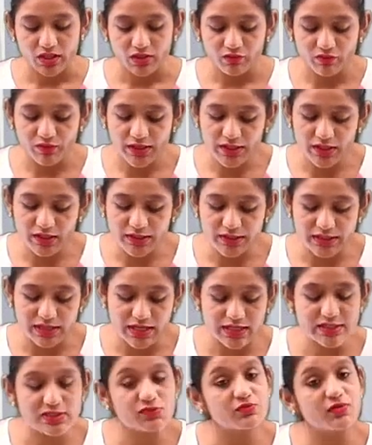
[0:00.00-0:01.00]
when a
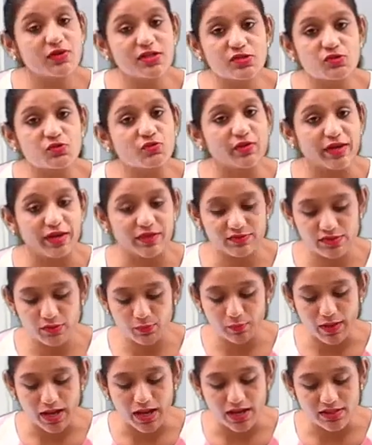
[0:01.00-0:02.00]
transverse waves
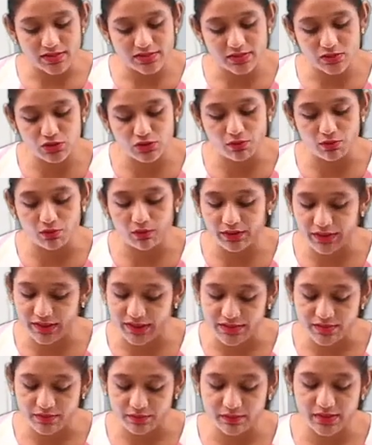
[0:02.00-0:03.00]
pass through
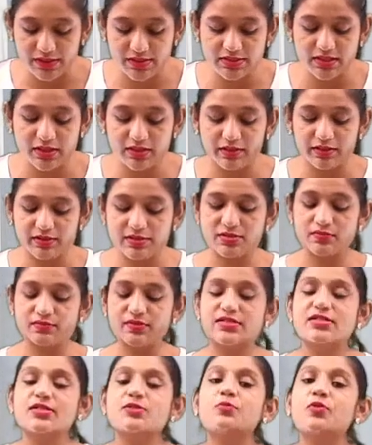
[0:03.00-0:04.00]
it, means ki crest
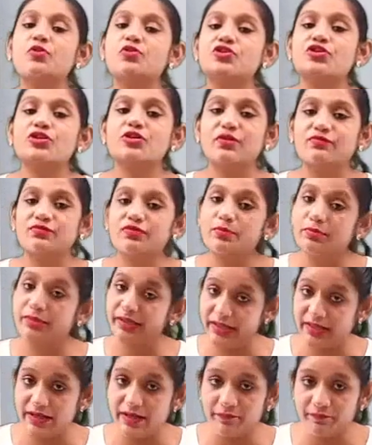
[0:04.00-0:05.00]
which is portion of the
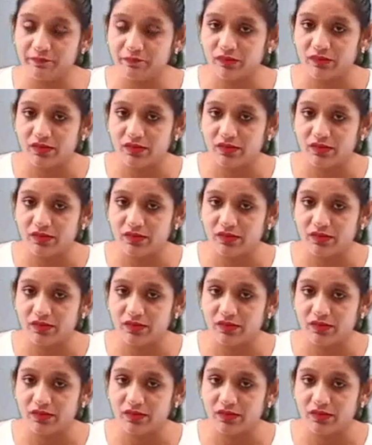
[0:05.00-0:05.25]
medium,